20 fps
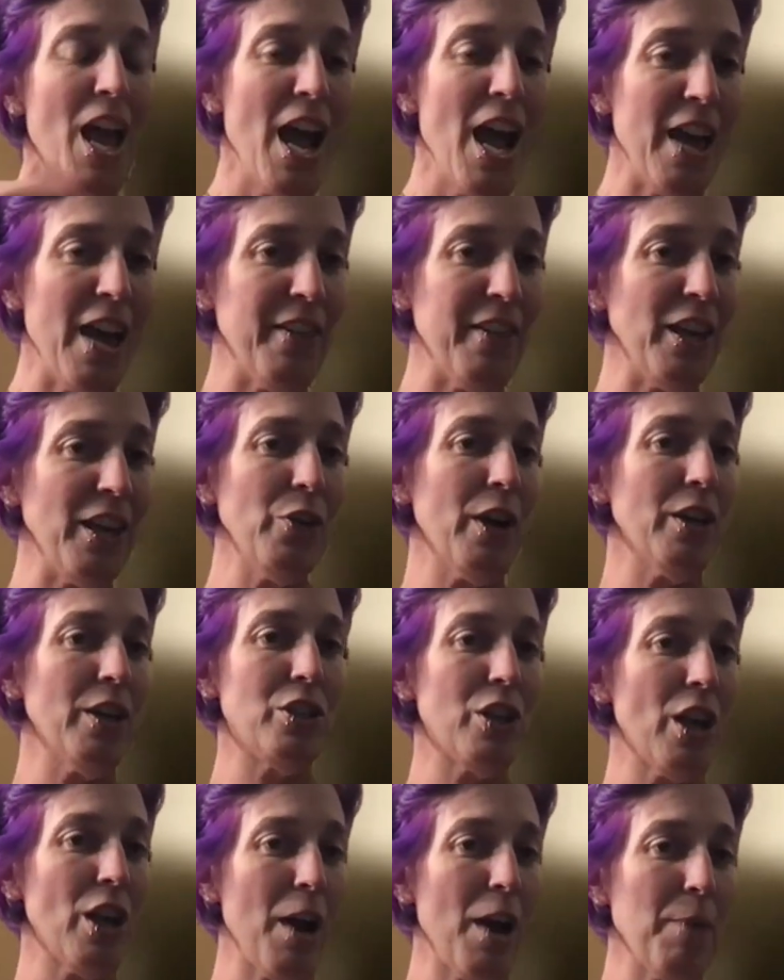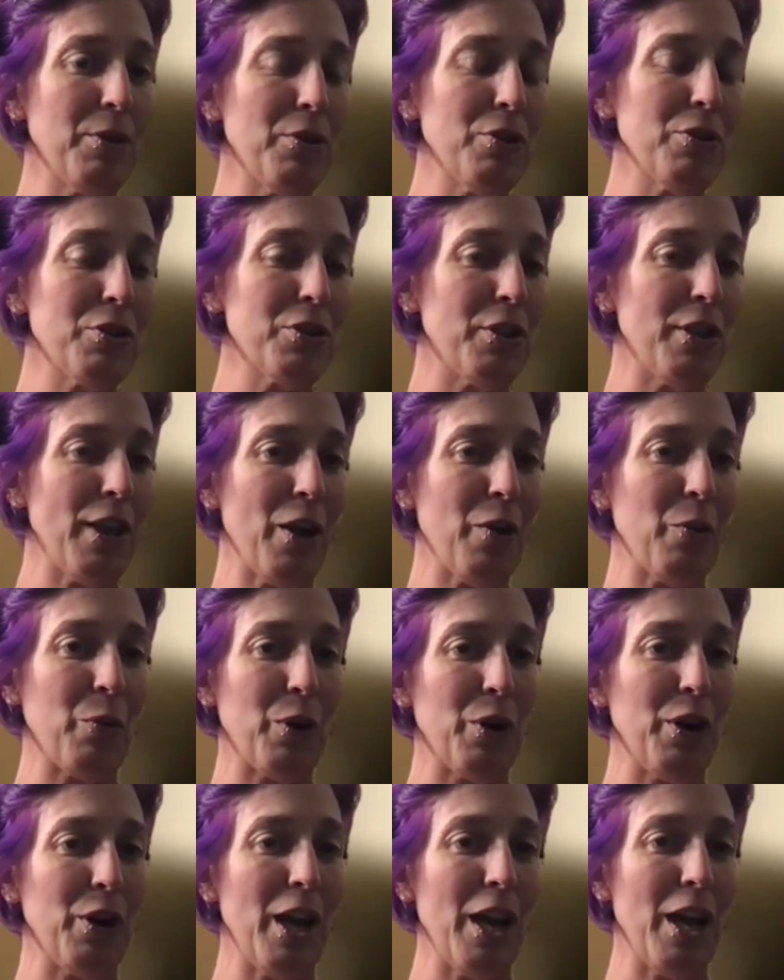And then you had chapters that
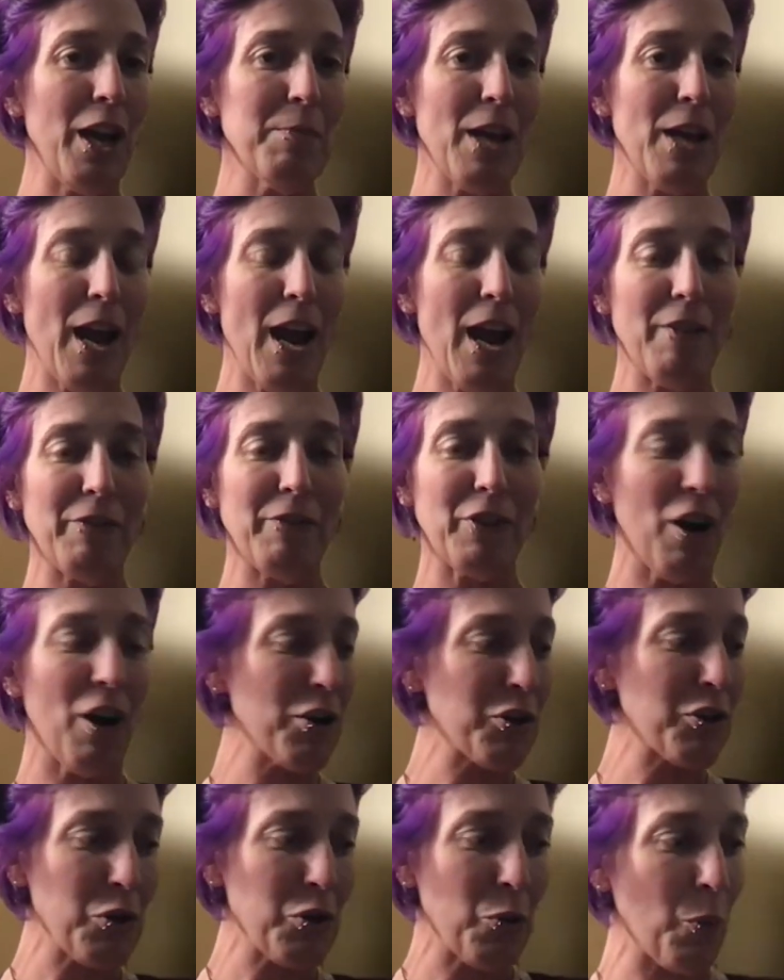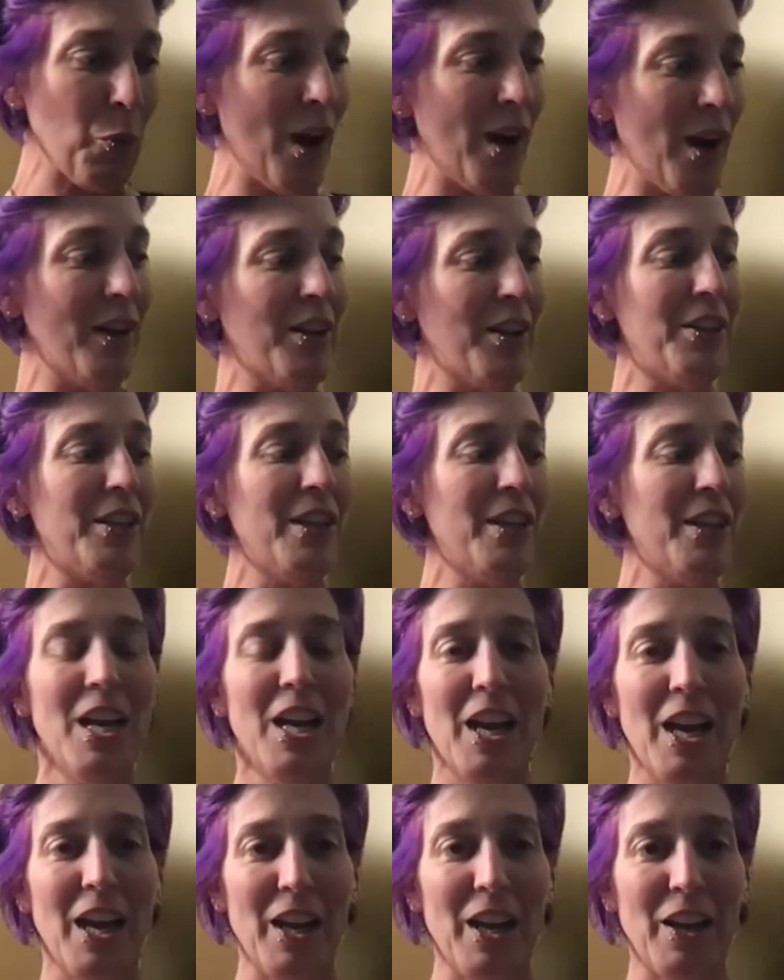were named after Oscar Wilde
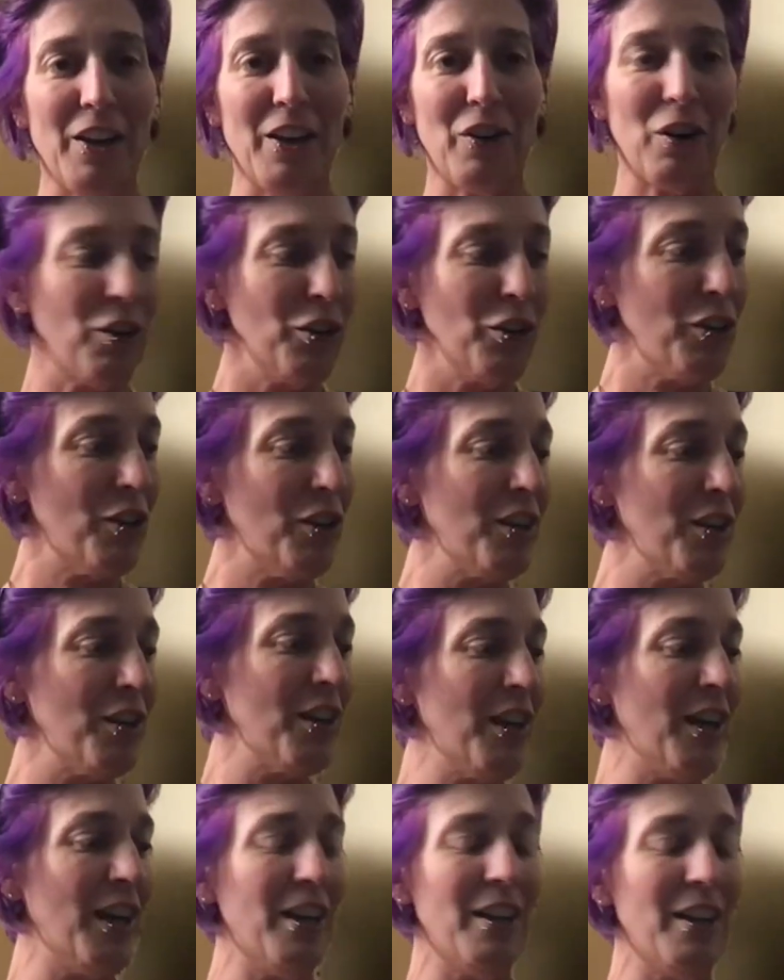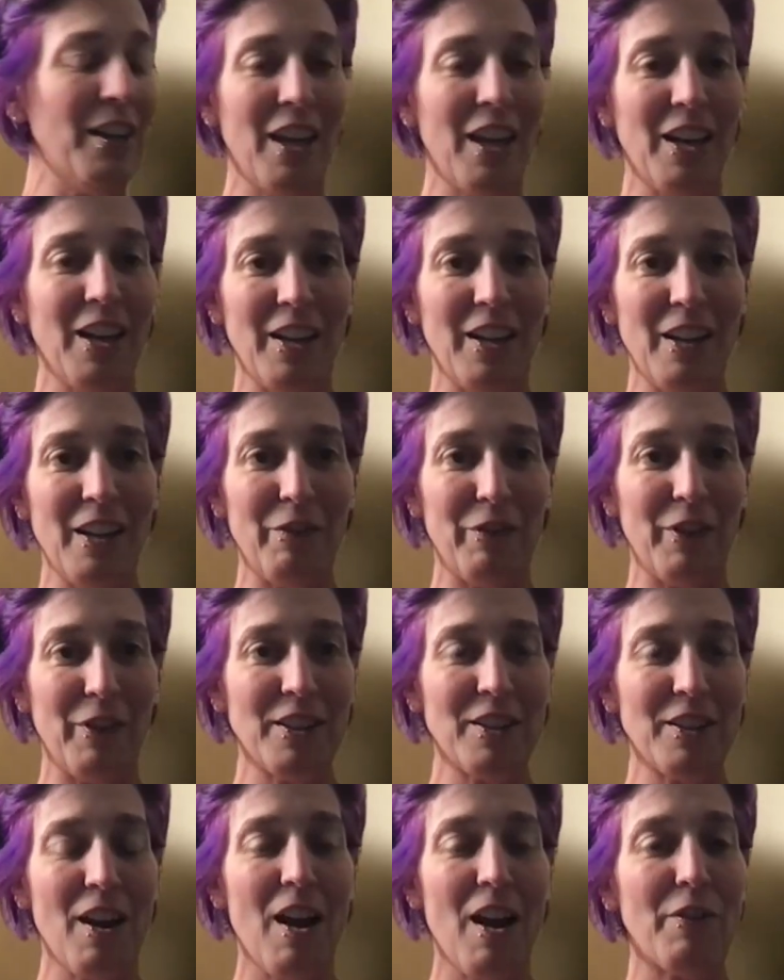and Carl Jung and then and then
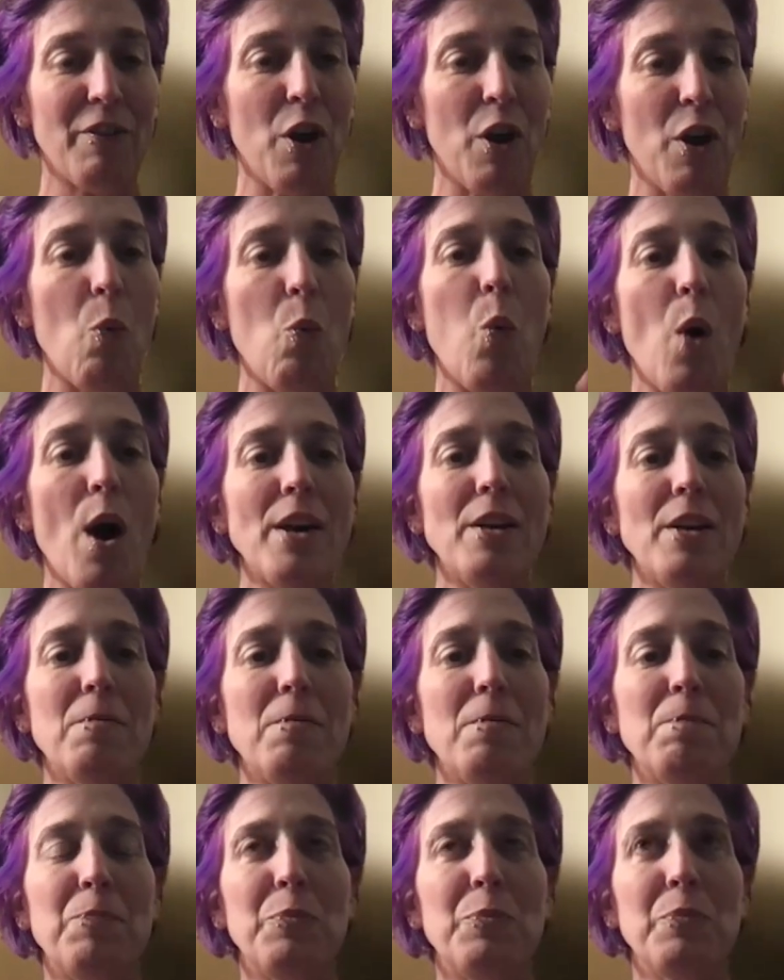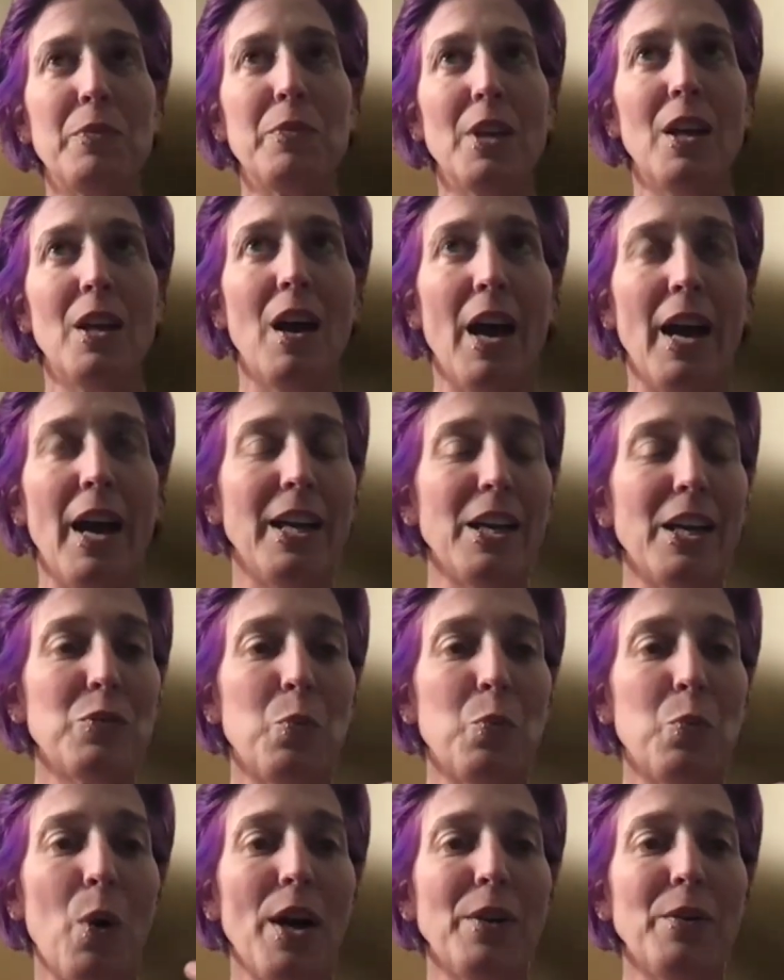Franz Kafka. What I guess
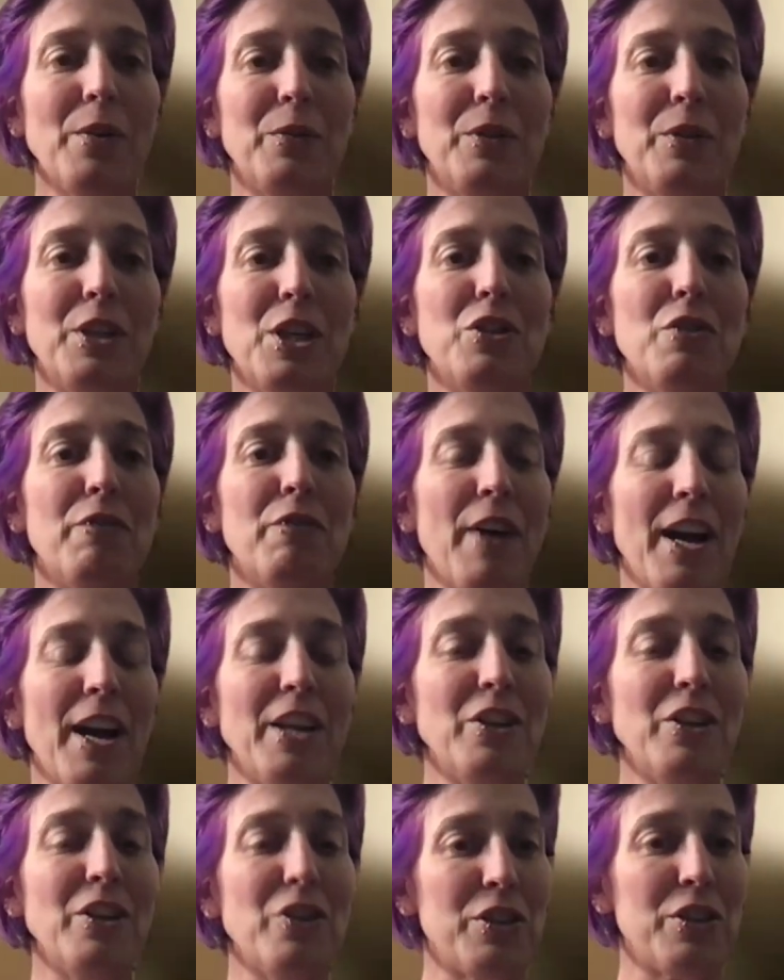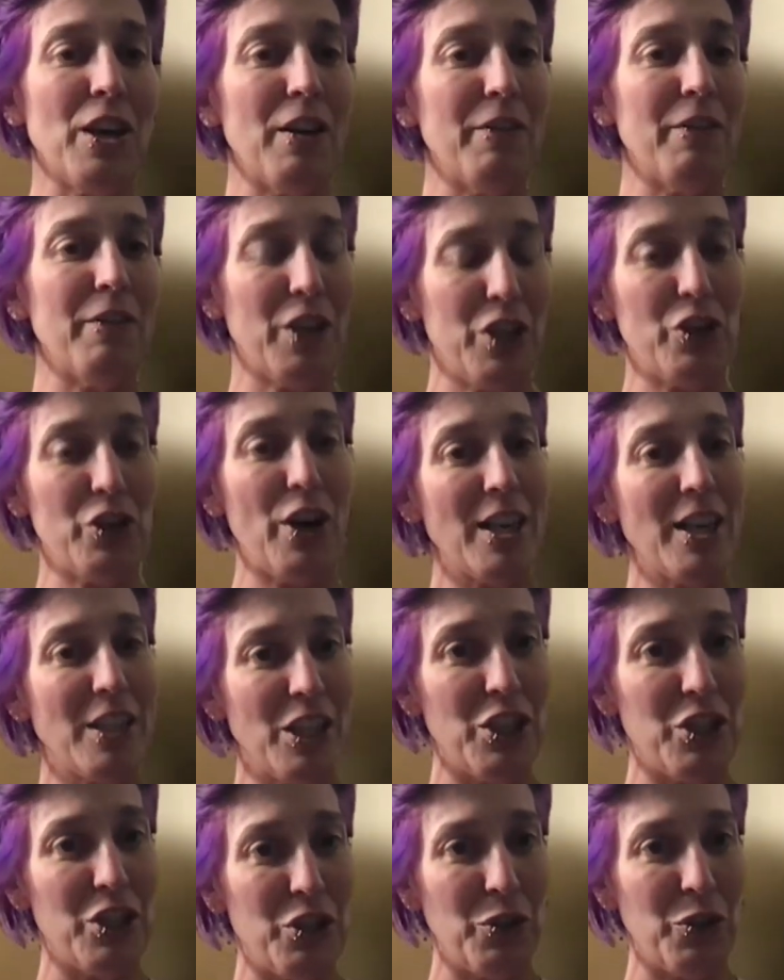what did you find yourself
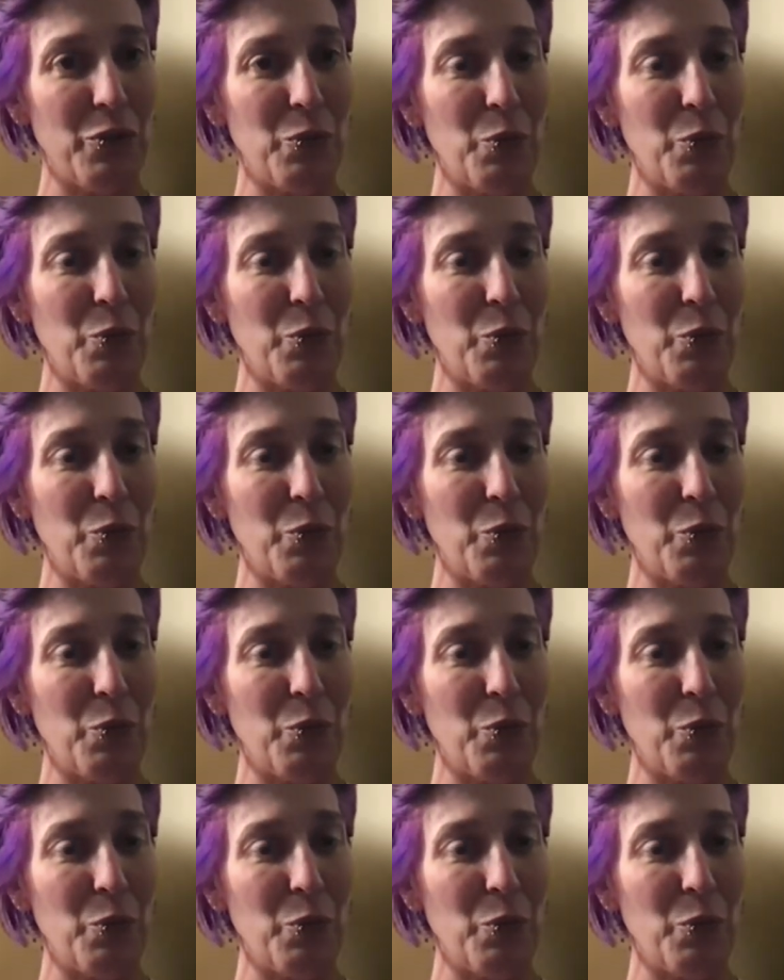attracted to?